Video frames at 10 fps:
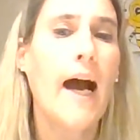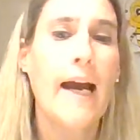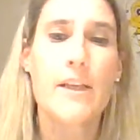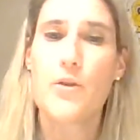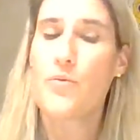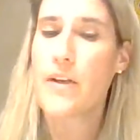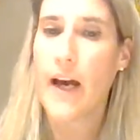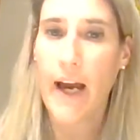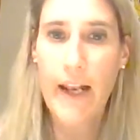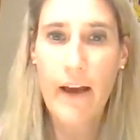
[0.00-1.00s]
I do
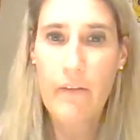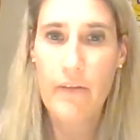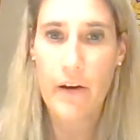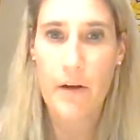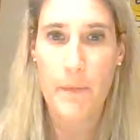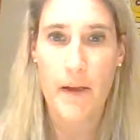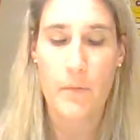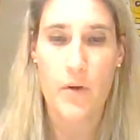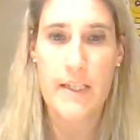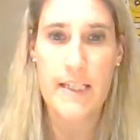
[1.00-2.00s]
not have very many
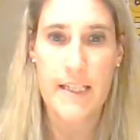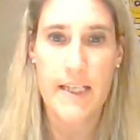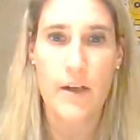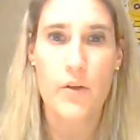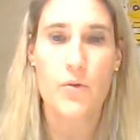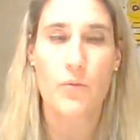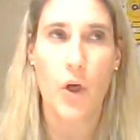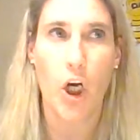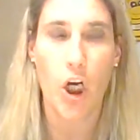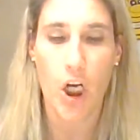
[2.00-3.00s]
more details
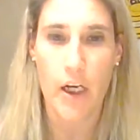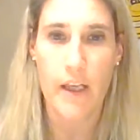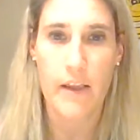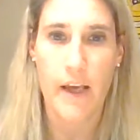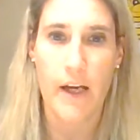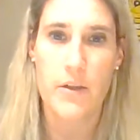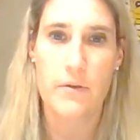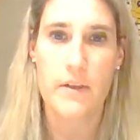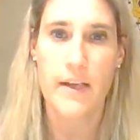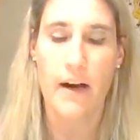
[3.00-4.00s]
regarding the
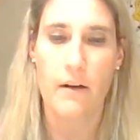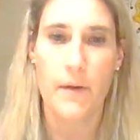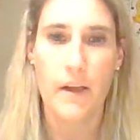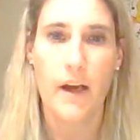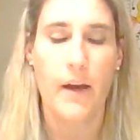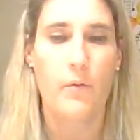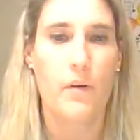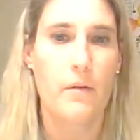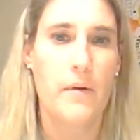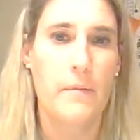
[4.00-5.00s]
actual sacrament. I
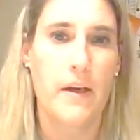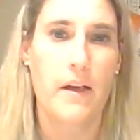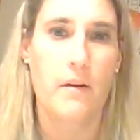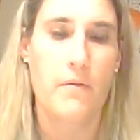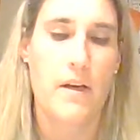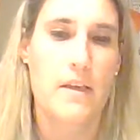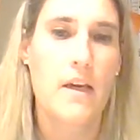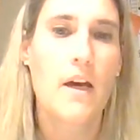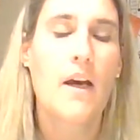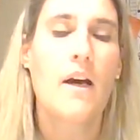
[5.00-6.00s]
will be meeting with